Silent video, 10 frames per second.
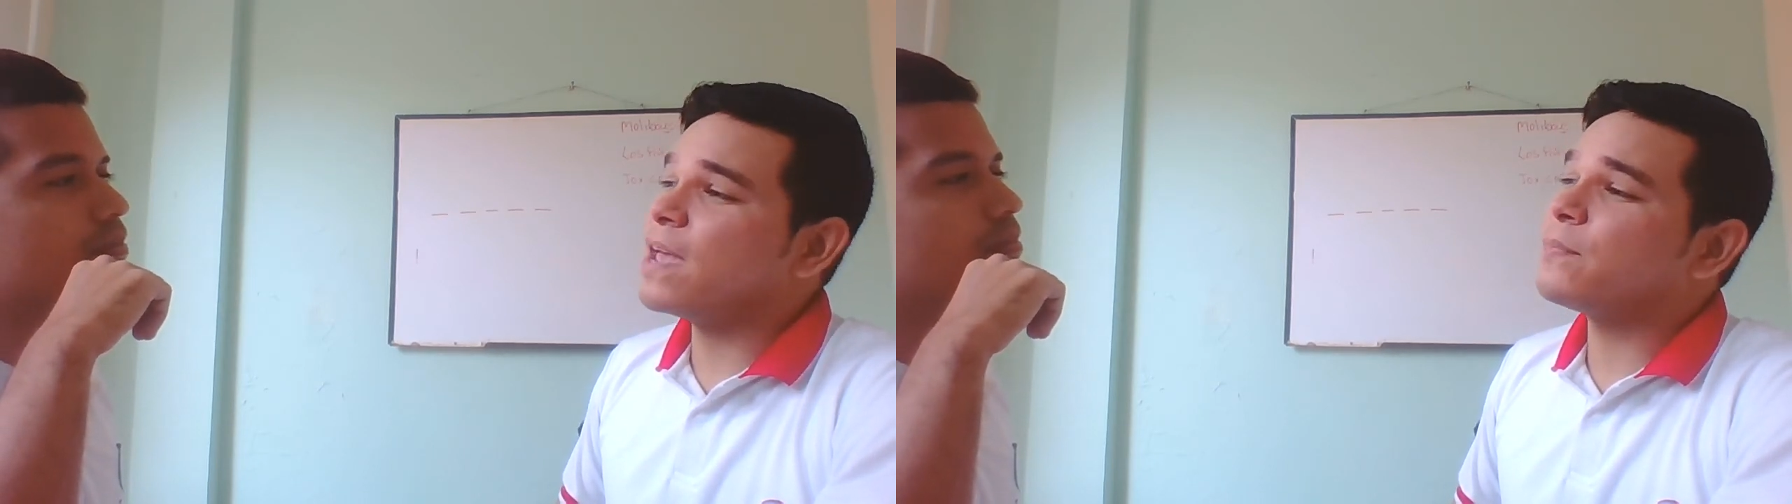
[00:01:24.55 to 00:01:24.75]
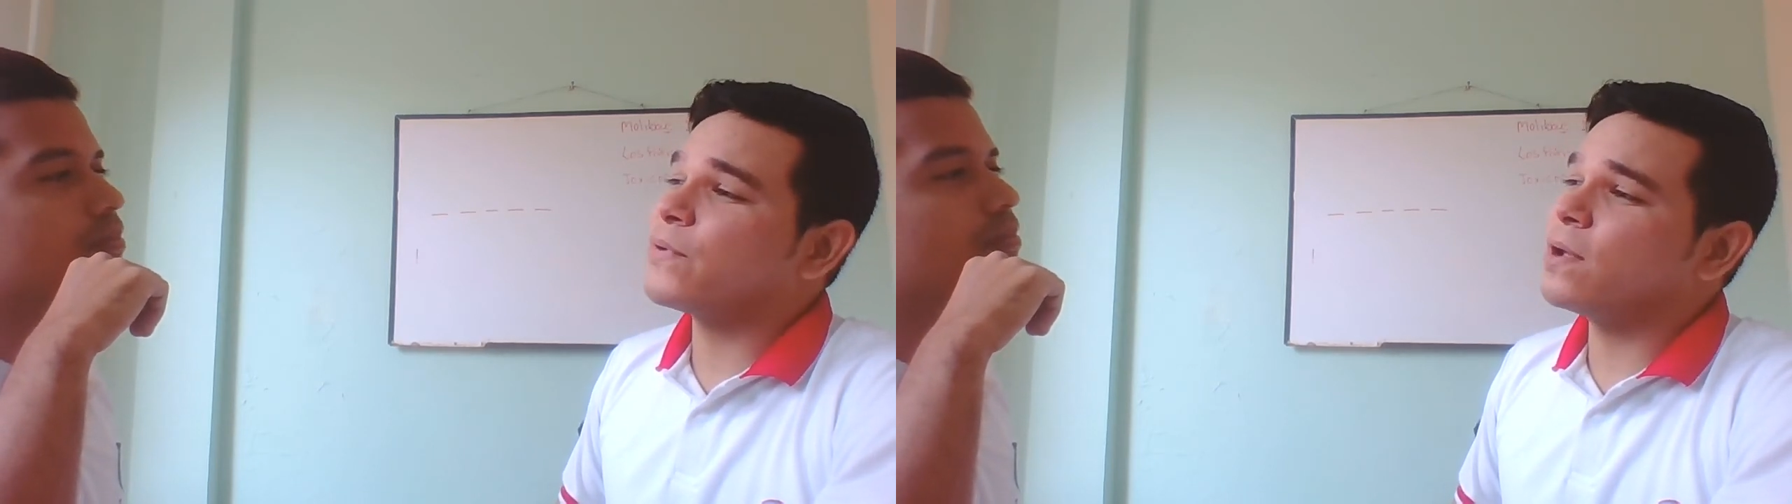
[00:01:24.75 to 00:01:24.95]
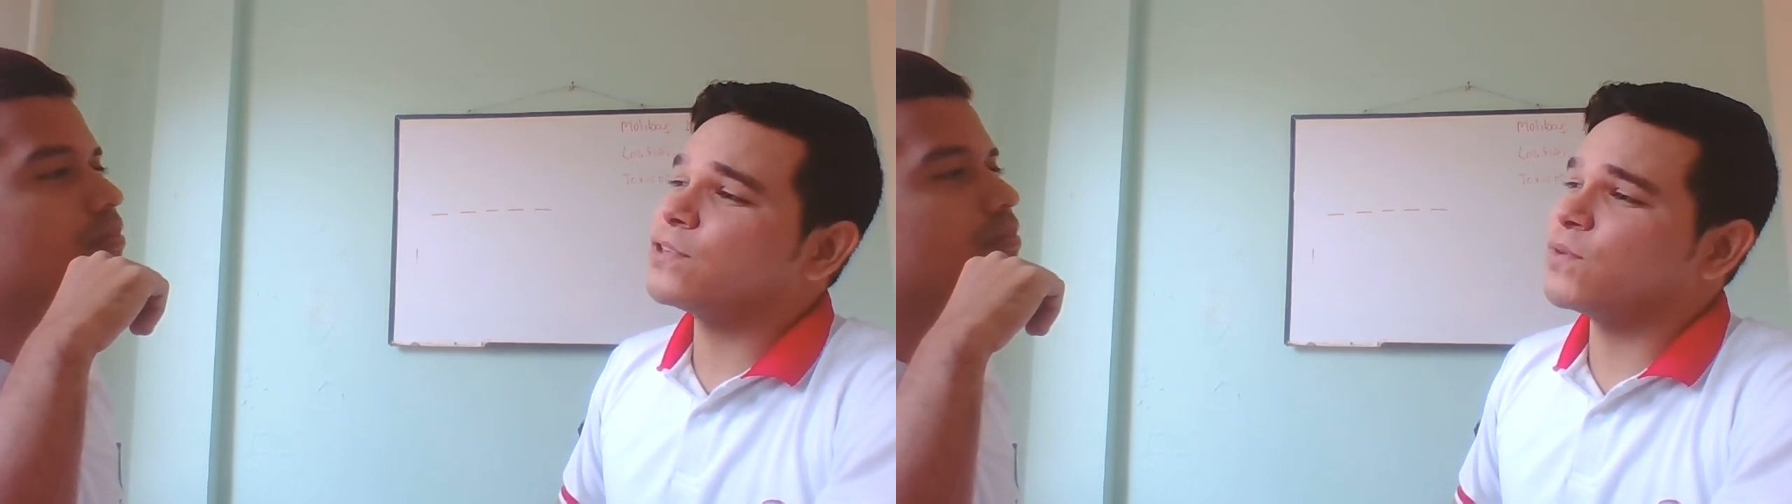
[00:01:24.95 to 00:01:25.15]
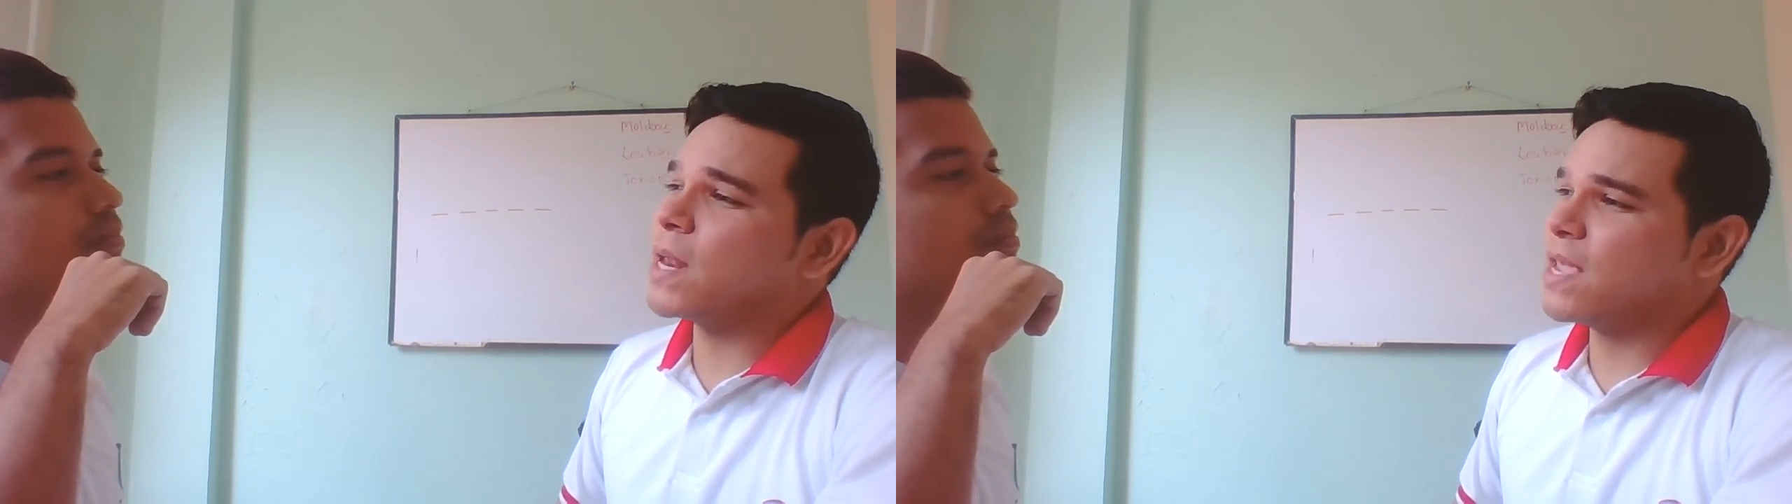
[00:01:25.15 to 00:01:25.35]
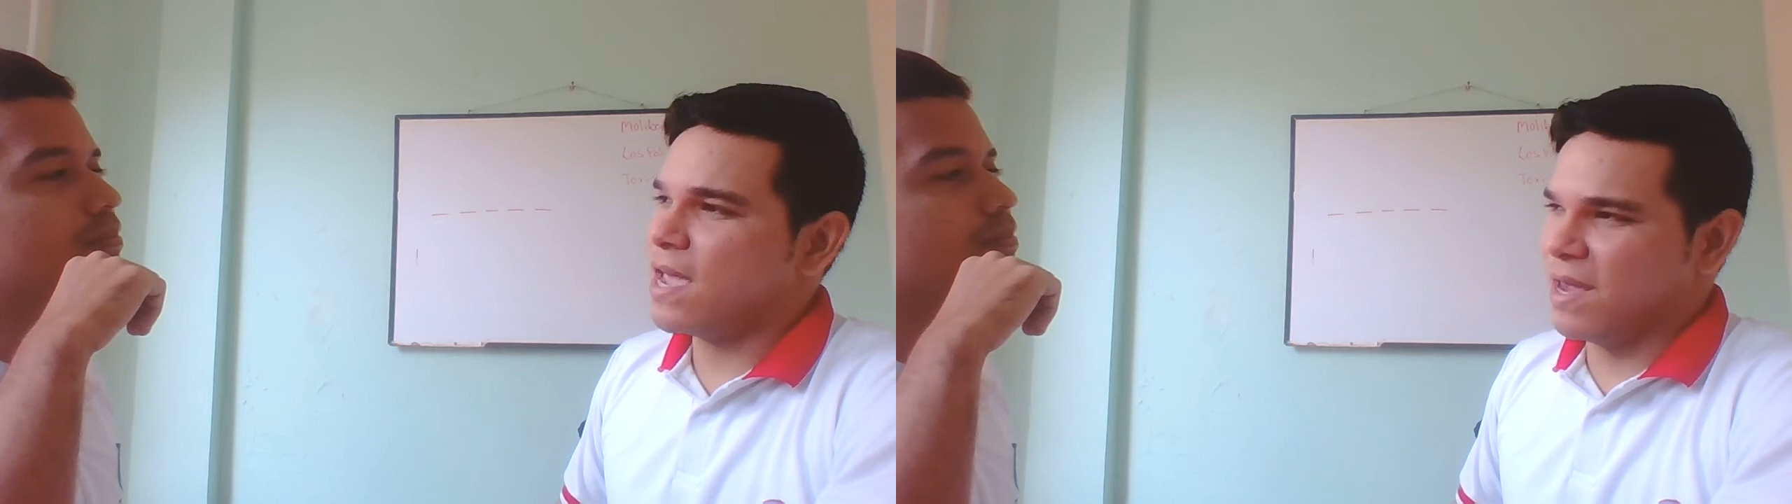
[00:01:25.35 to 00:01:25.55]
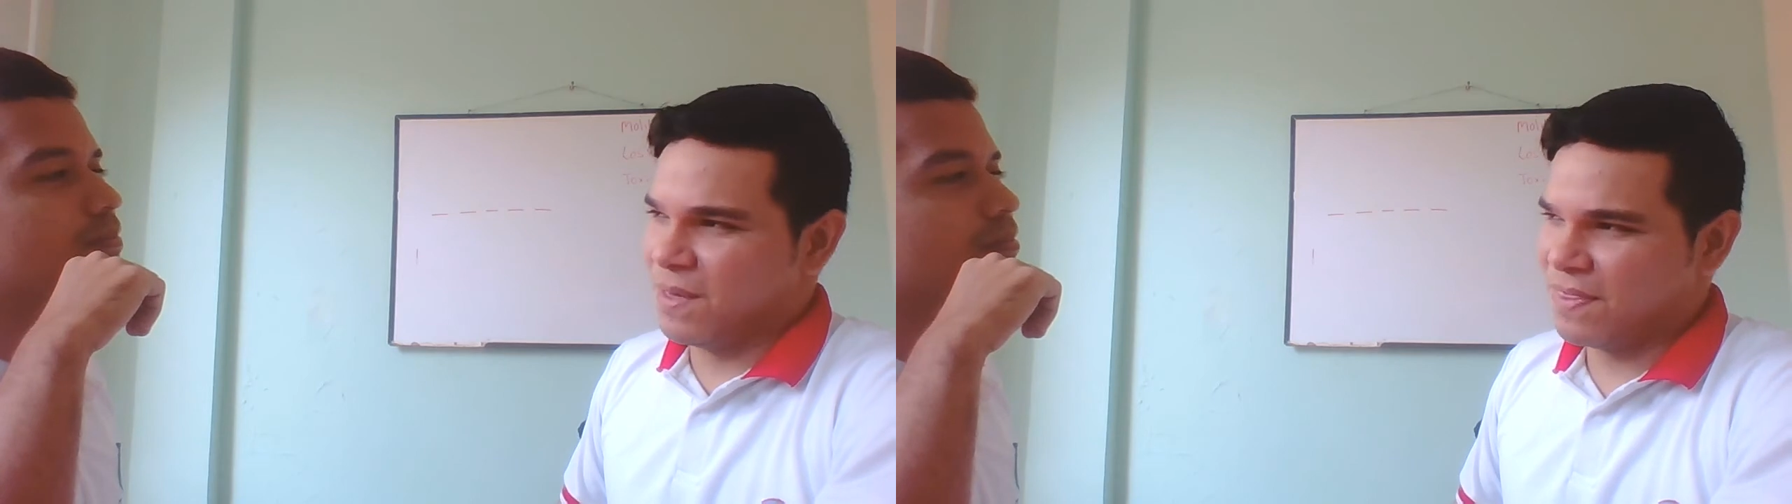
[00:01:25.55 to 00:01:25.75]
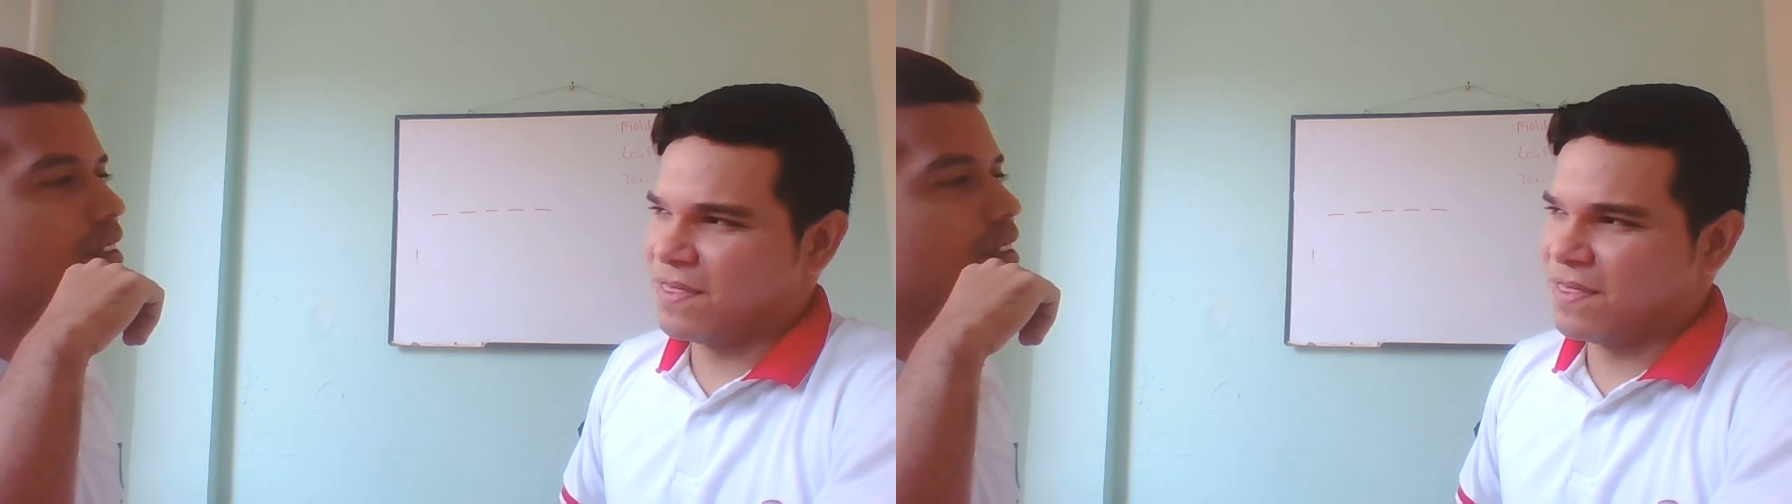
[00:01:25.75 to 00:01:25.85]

April 28th.